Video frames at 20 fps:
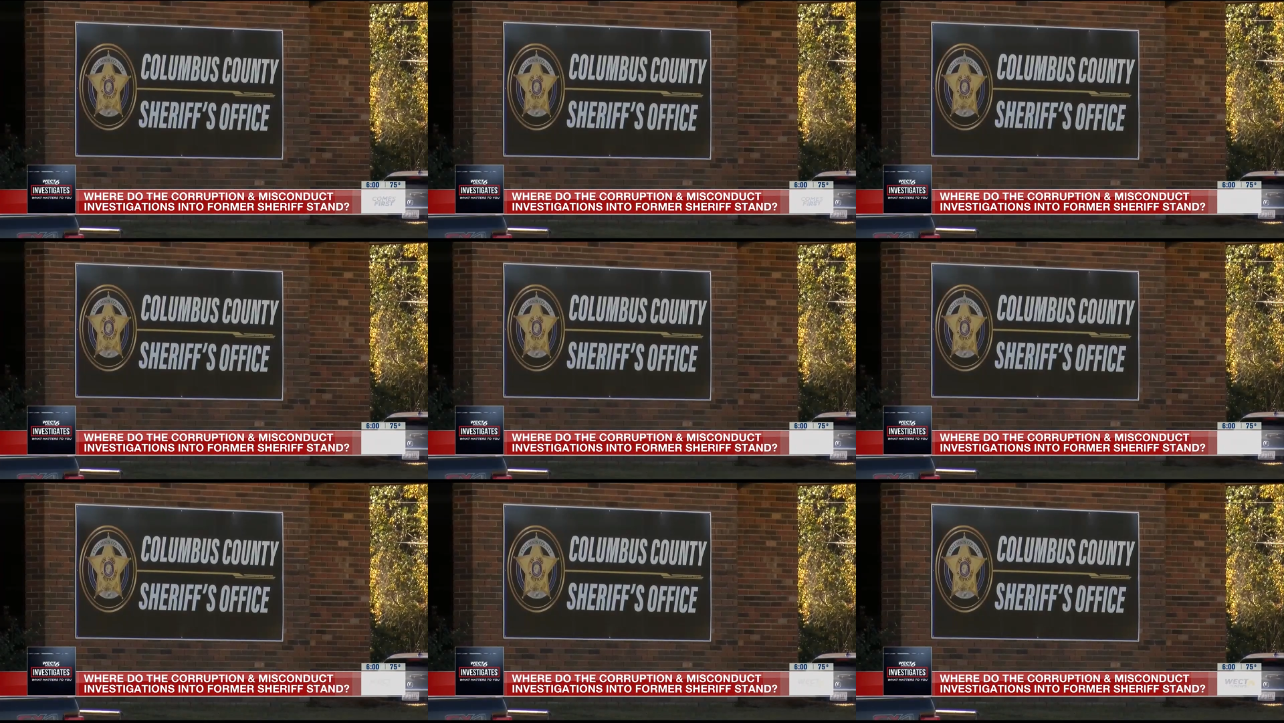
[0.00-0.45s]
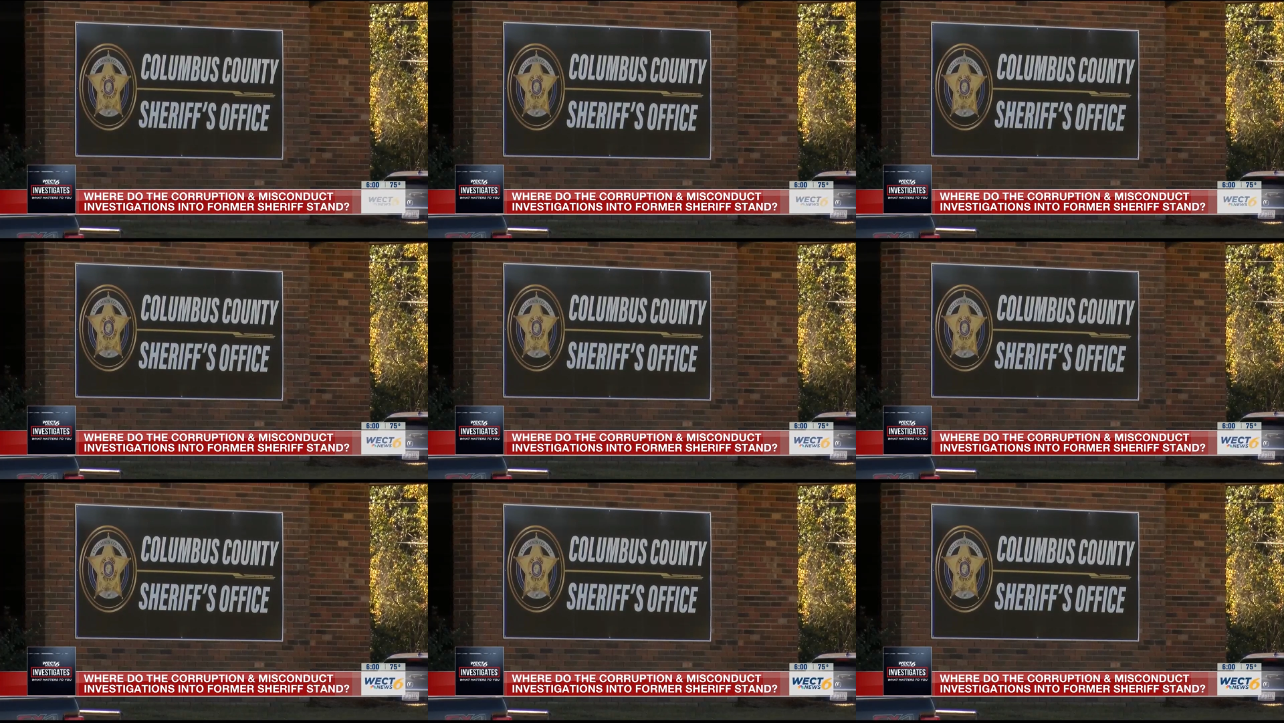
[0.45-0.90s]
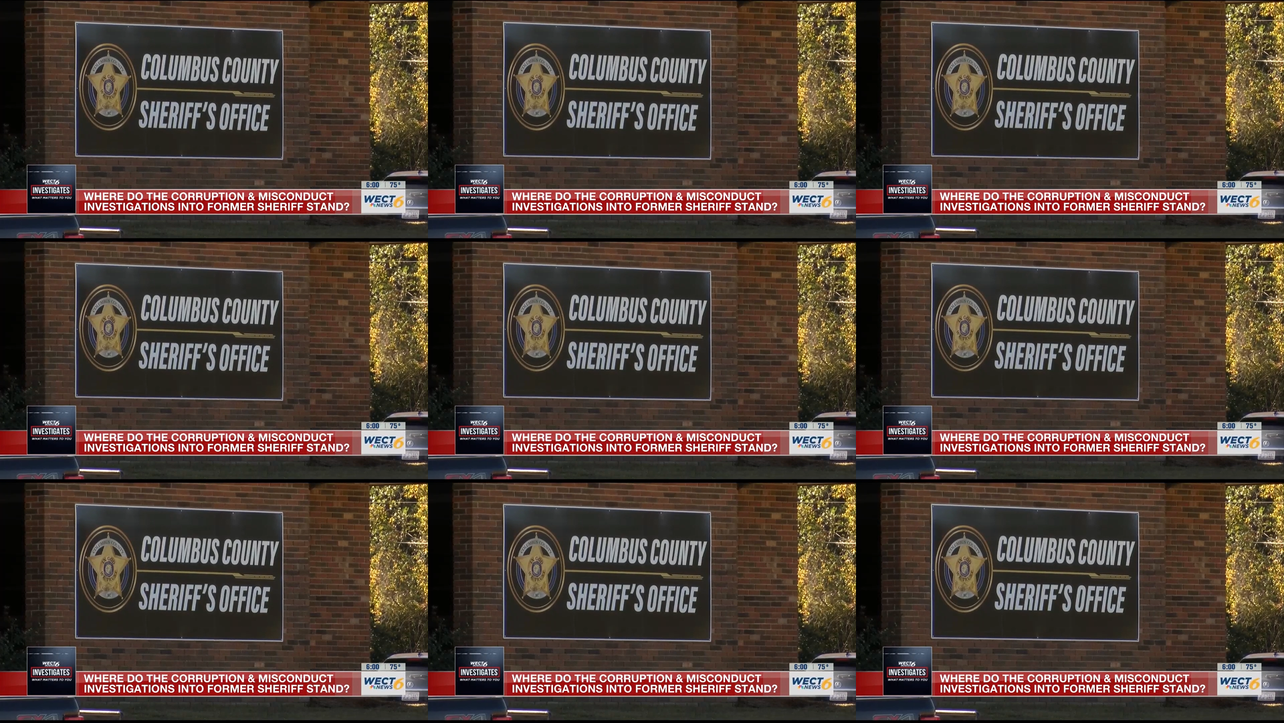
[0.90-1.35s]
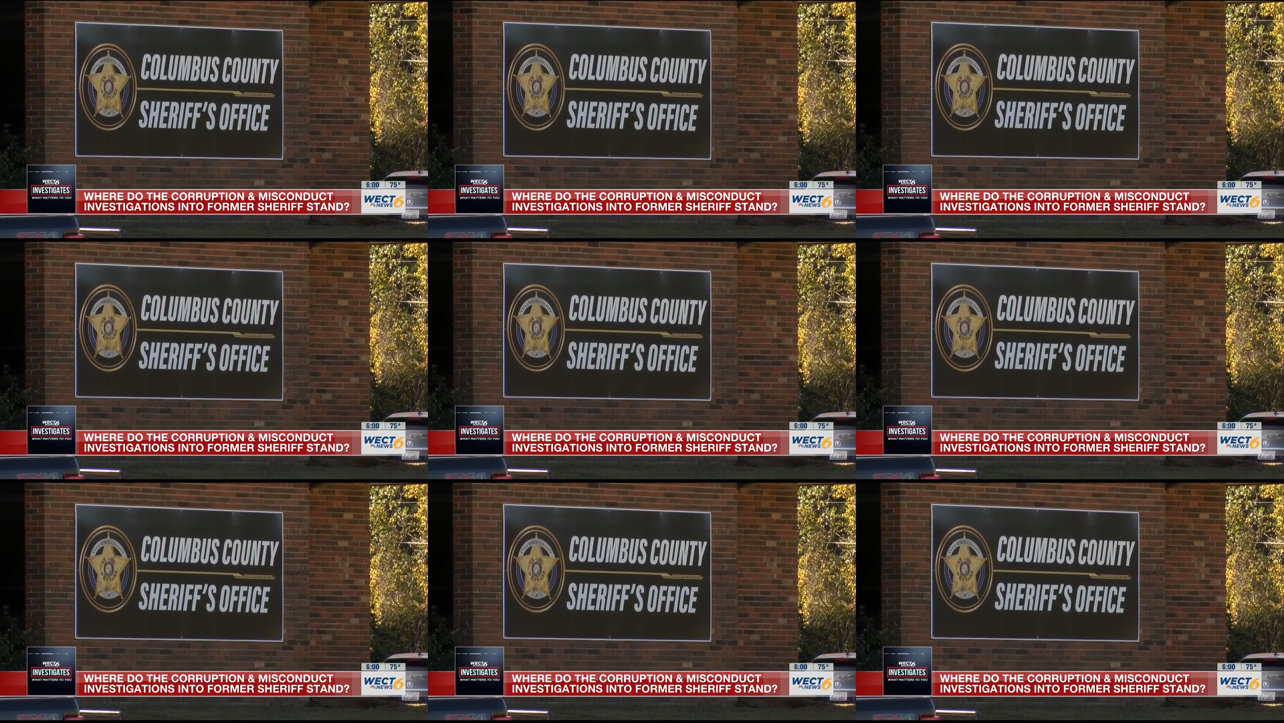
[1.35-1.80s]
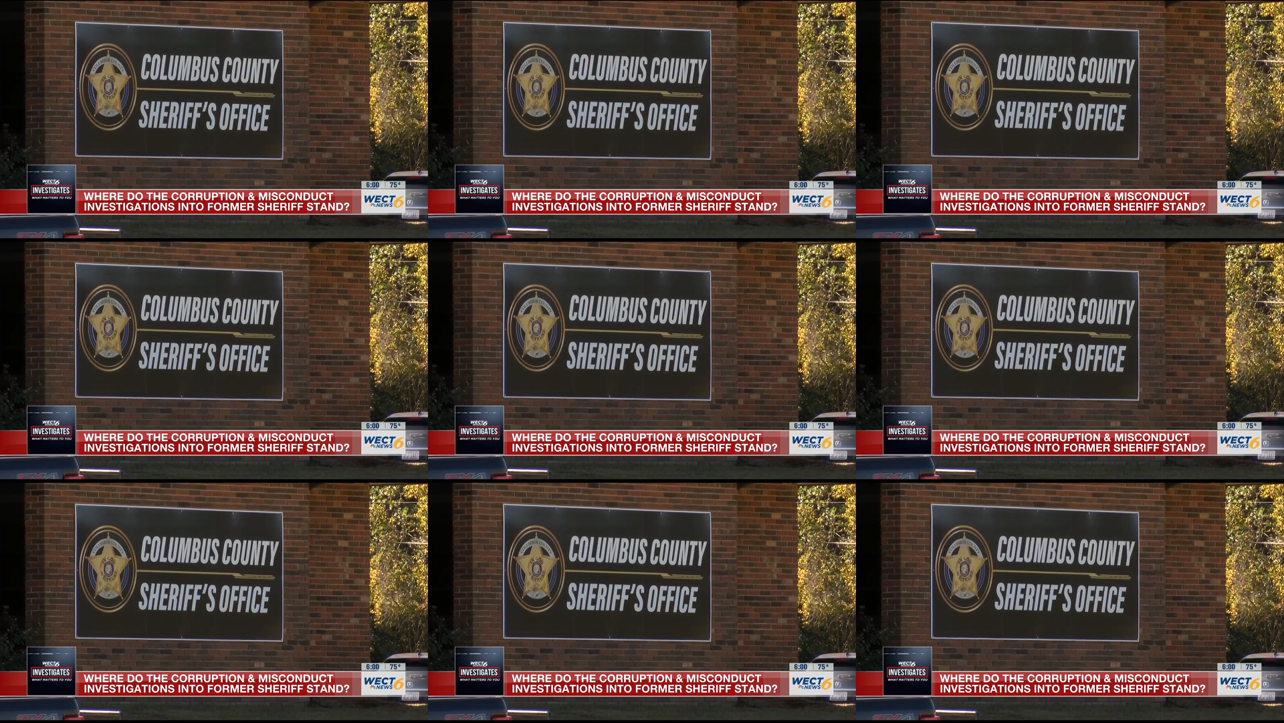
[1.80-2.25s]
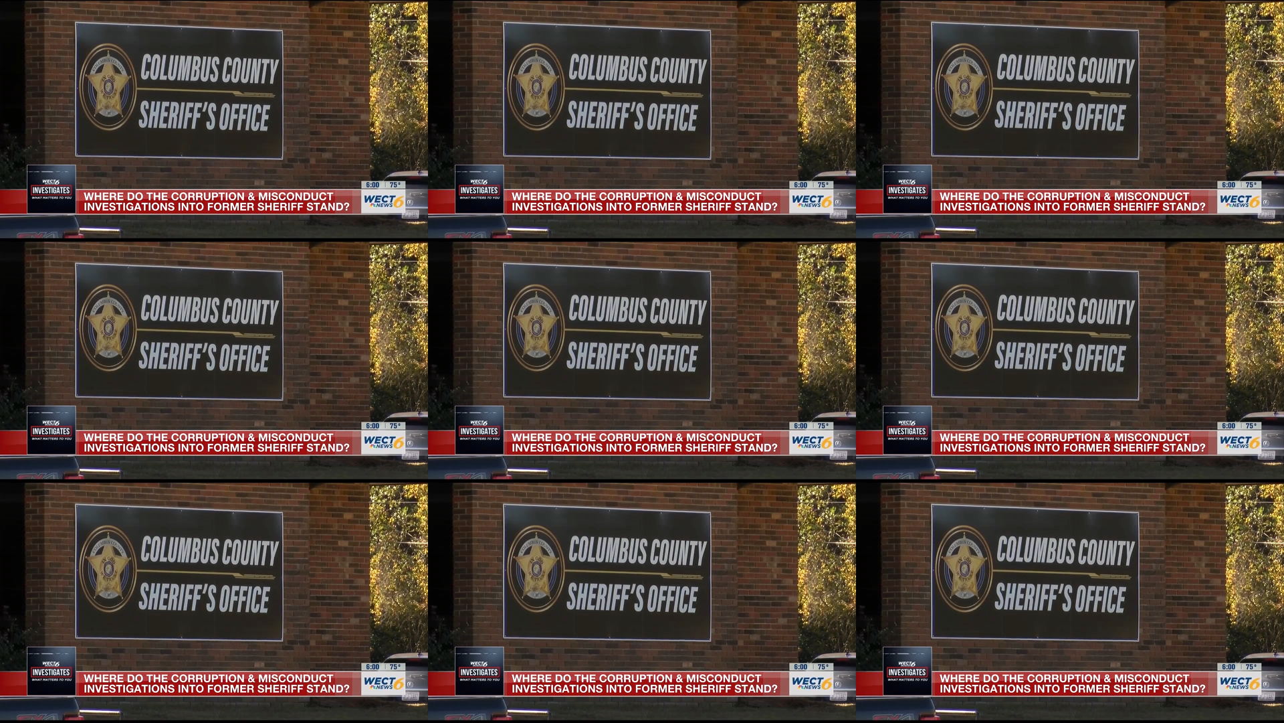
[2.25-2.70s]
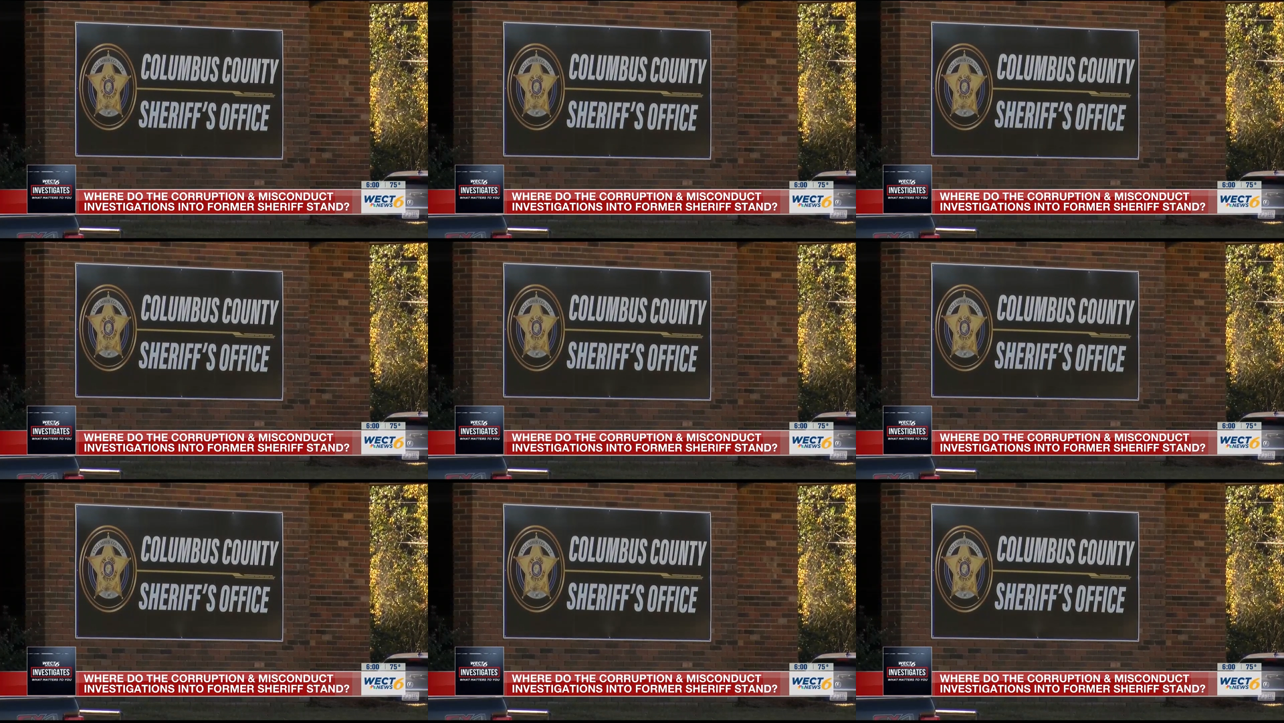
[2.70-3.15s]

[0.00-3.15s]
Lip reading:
(no speaker visible)